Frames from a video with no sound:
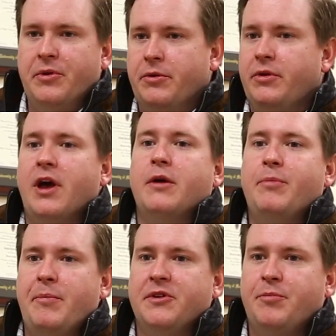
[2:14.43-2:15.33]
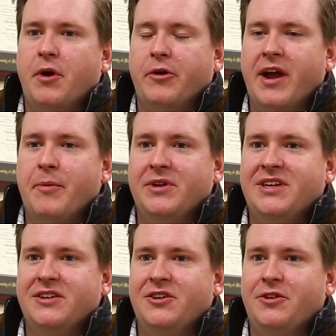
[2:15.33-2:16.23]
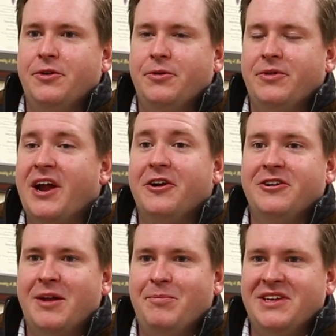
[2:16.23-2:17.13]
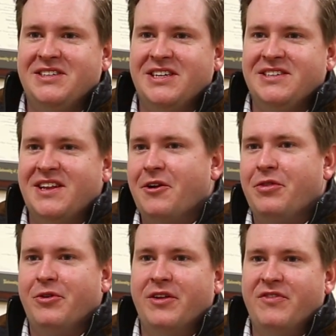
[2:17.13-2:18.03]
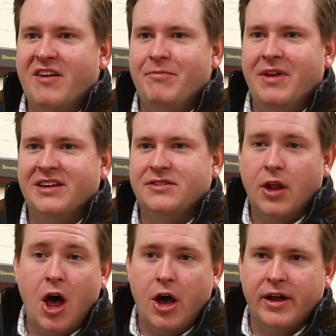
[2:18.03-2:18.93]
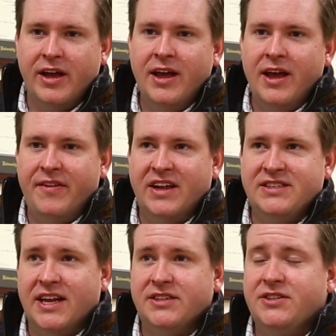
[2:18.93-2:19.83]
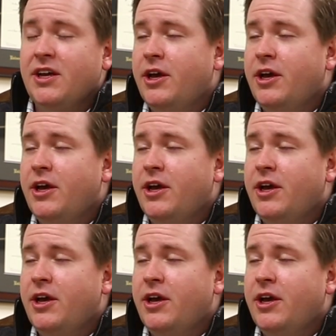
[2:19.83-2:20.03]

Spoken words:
we do a young people's program, we tend to do 9 or 10 pieces that are 3 to 5 minutes long in that sense.